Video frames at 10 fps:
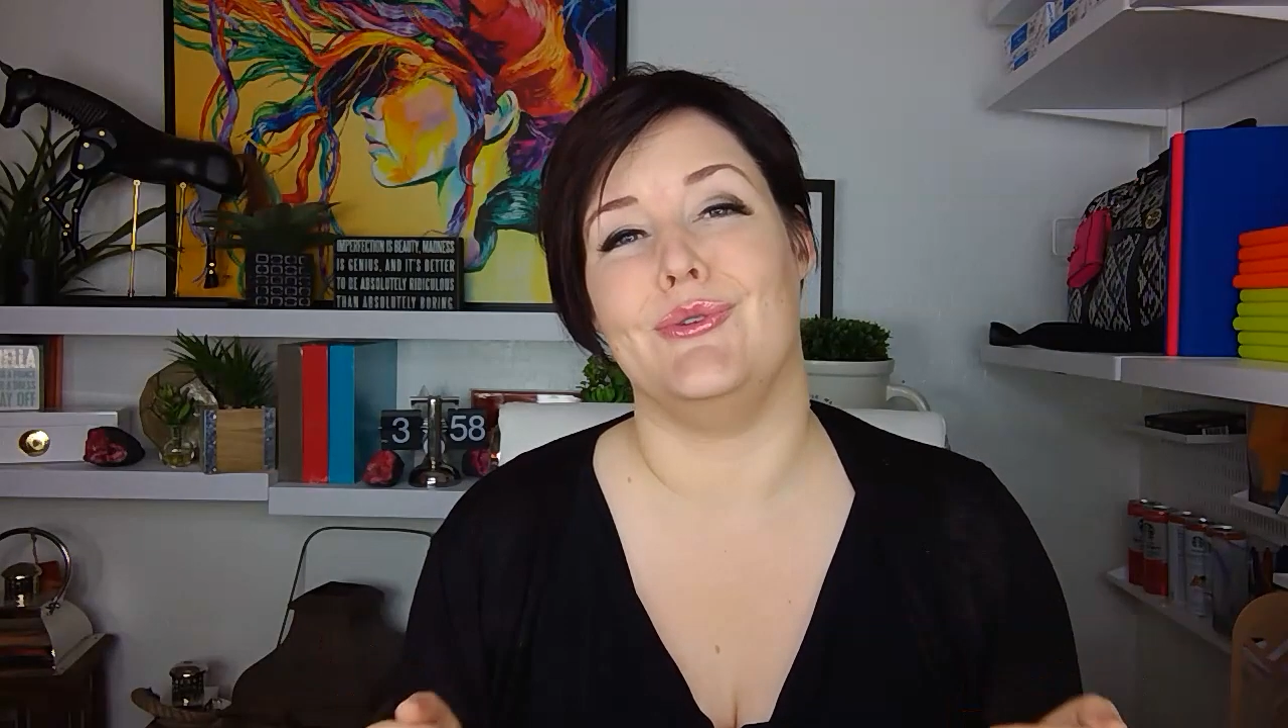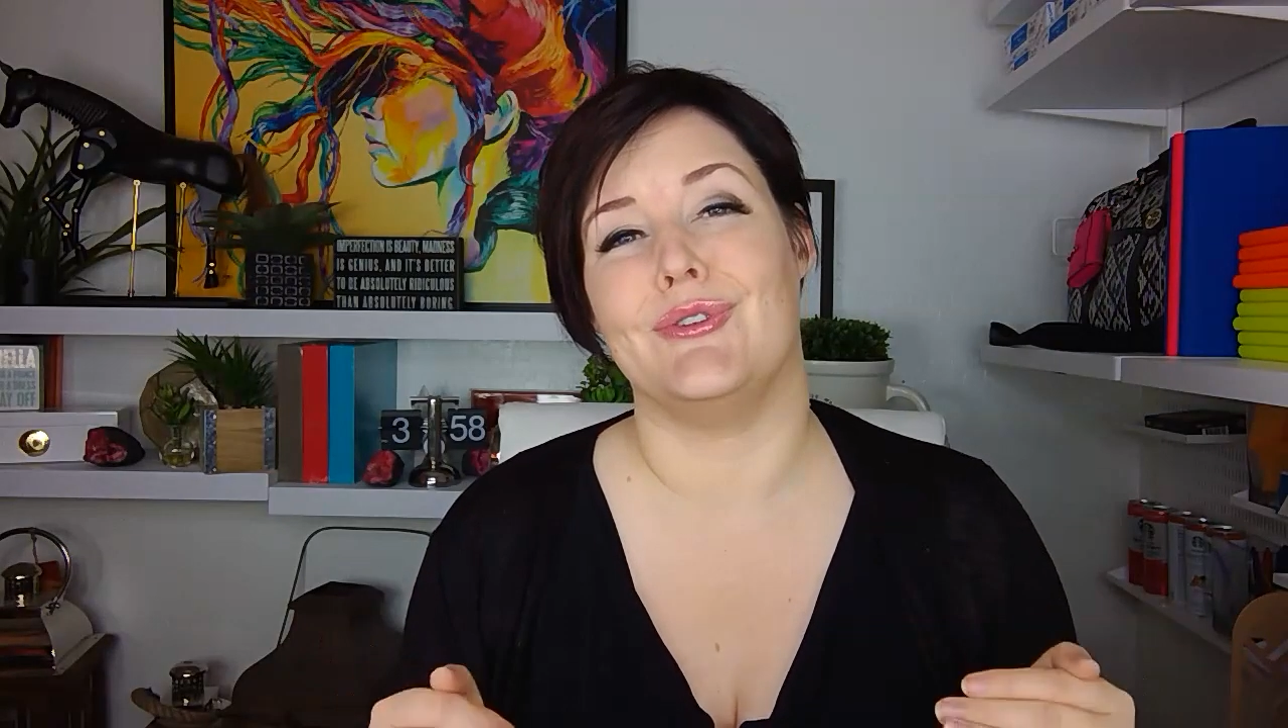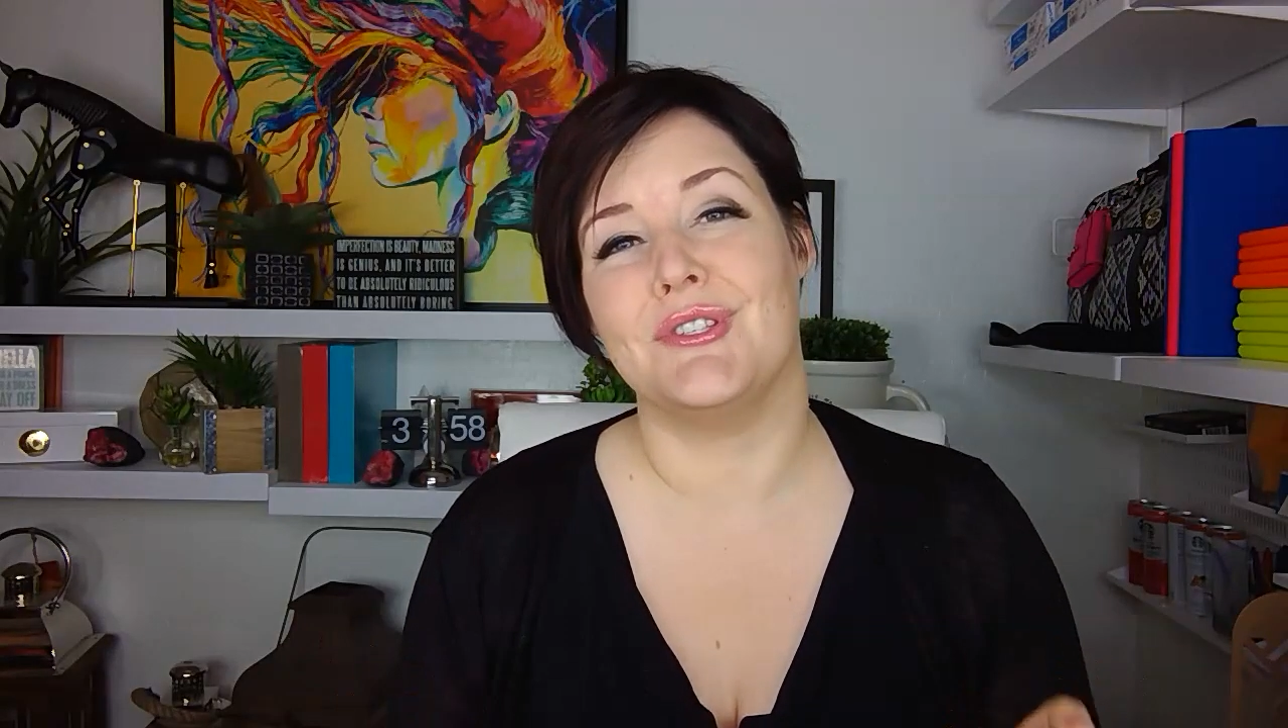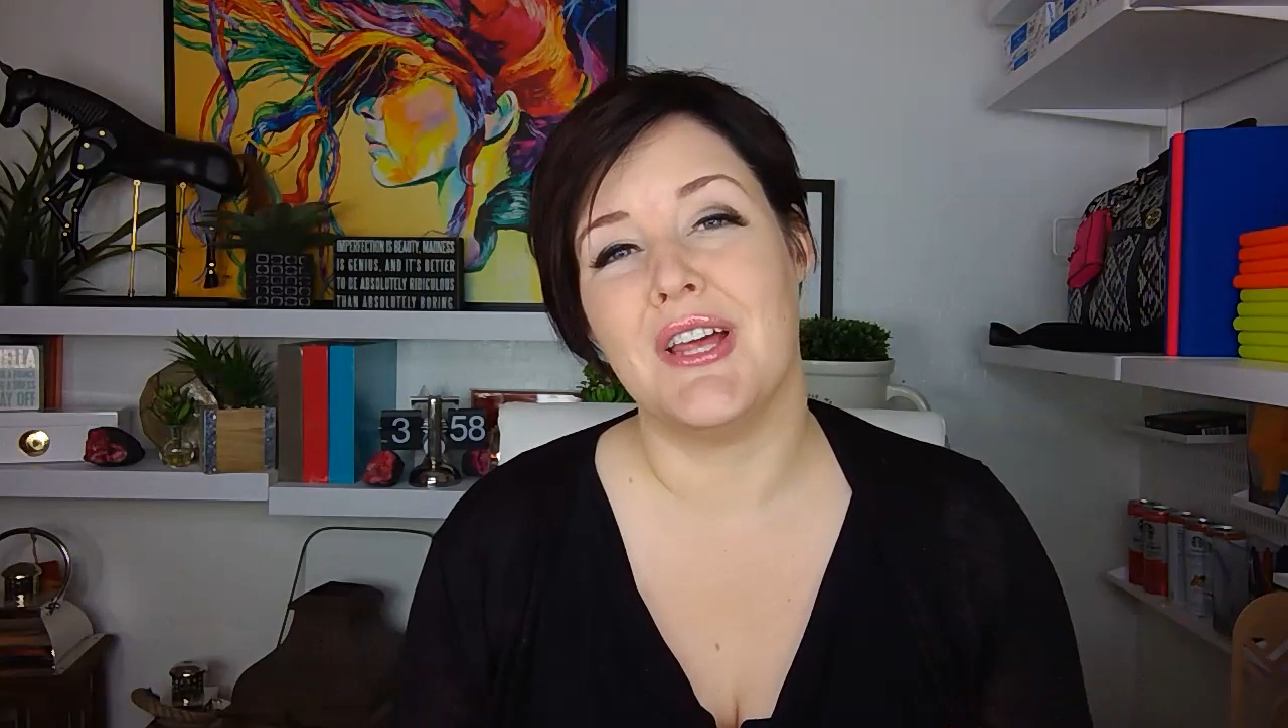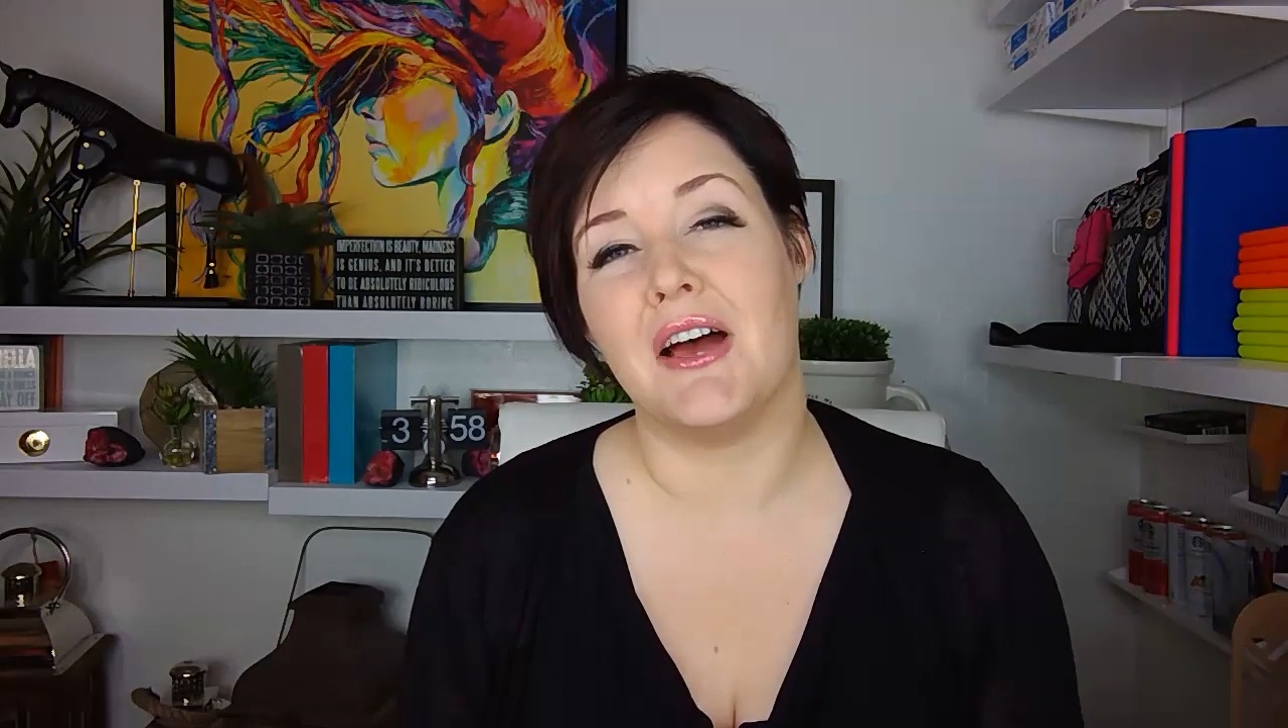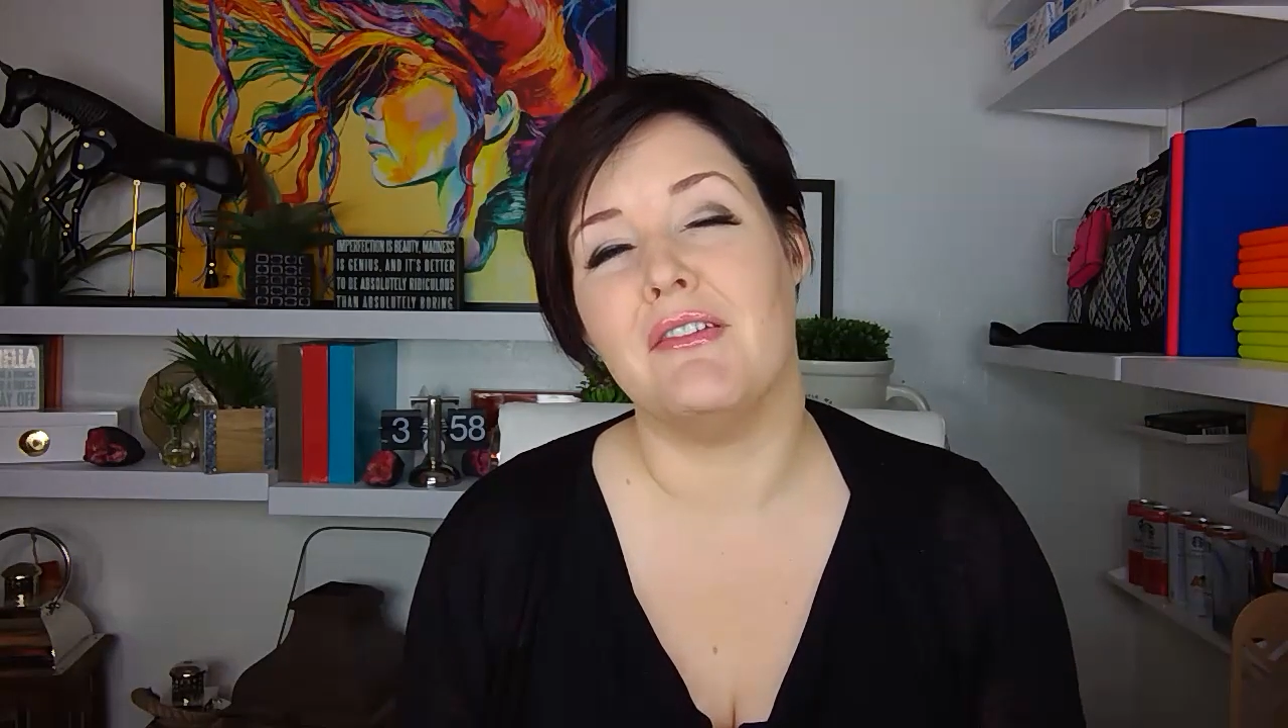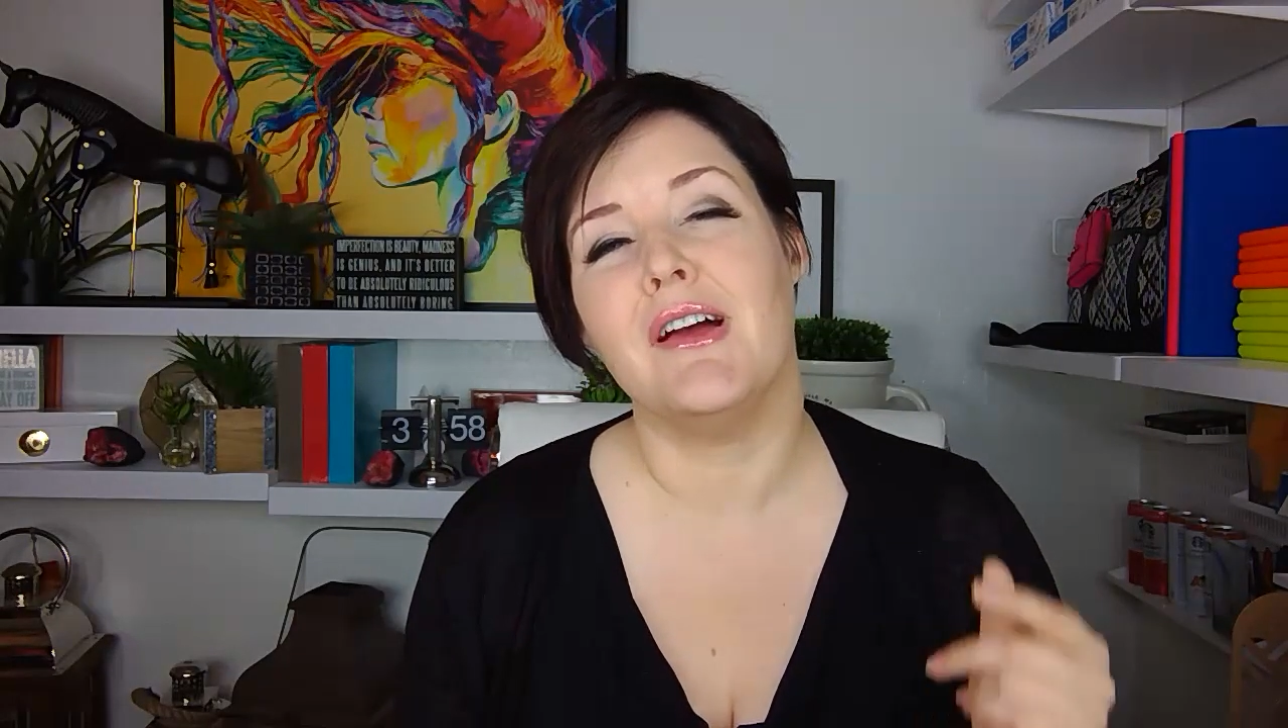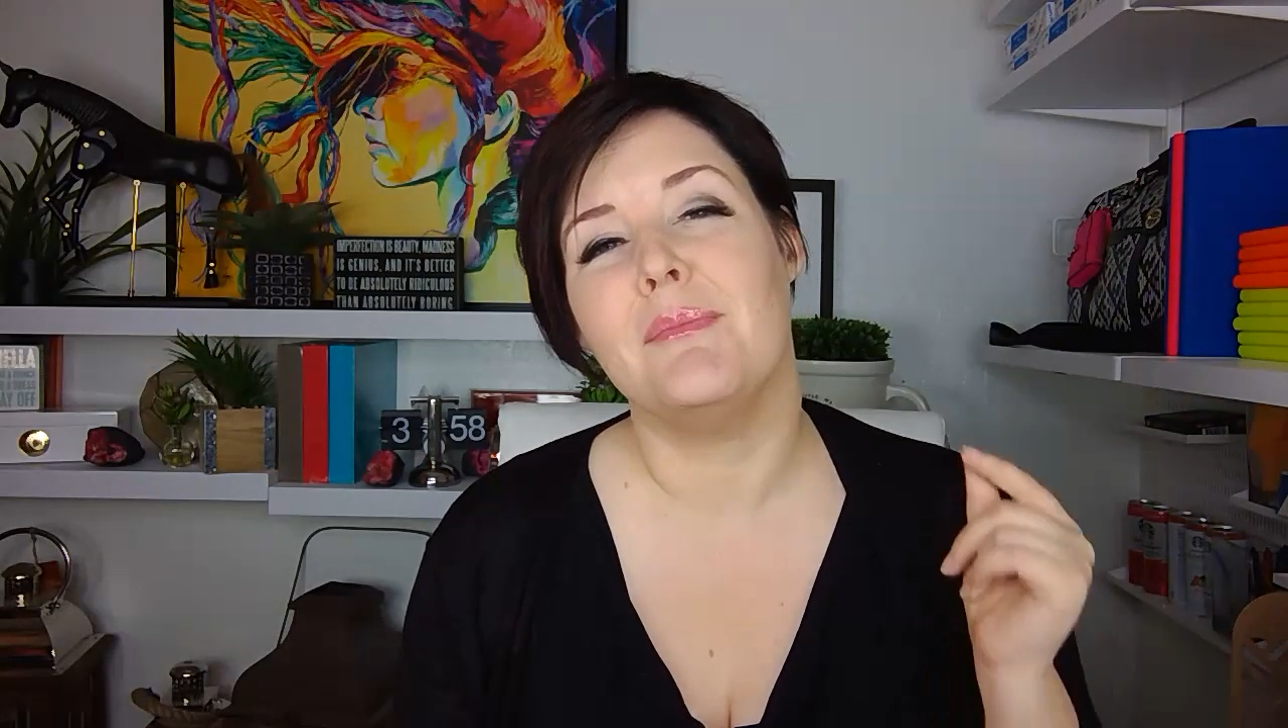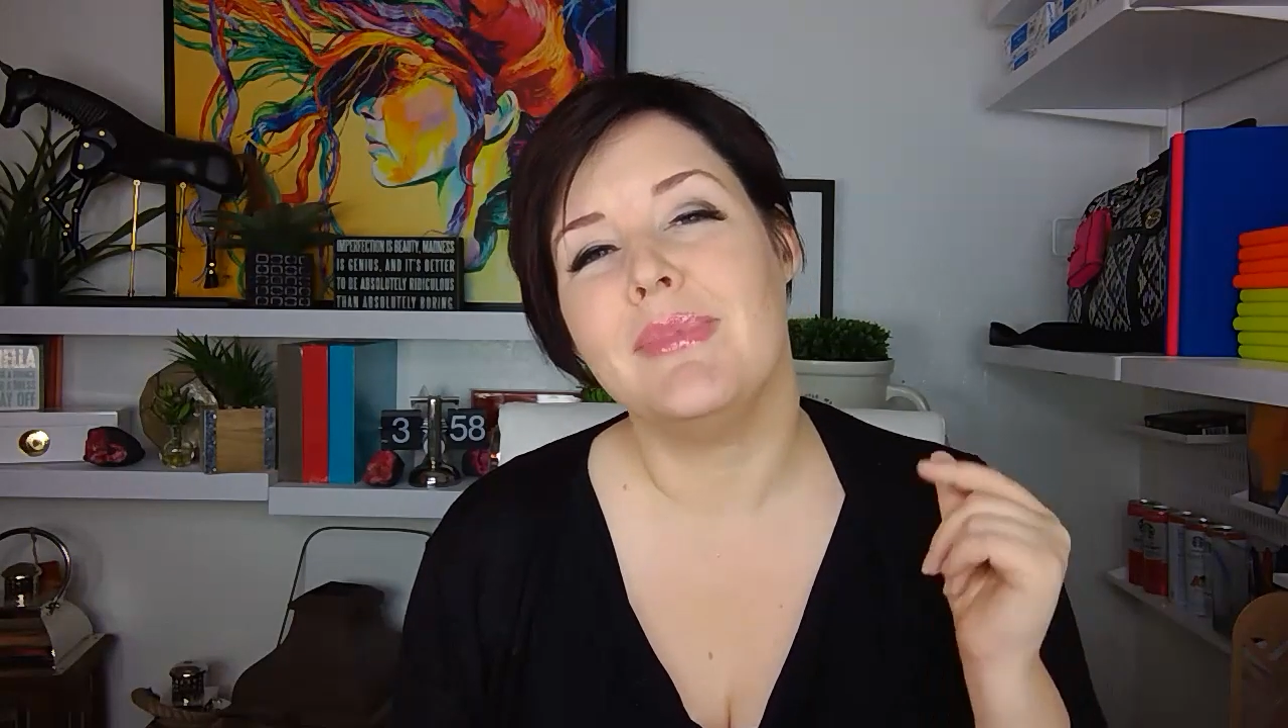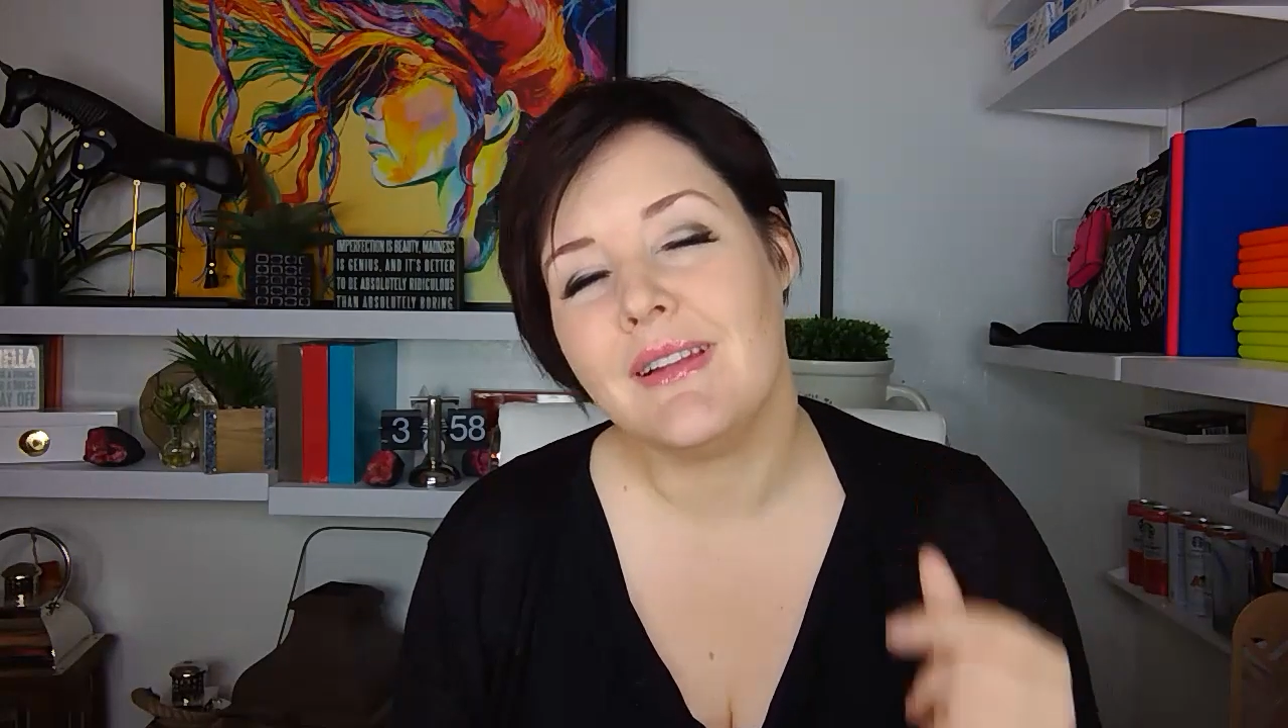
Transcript: know your stuff.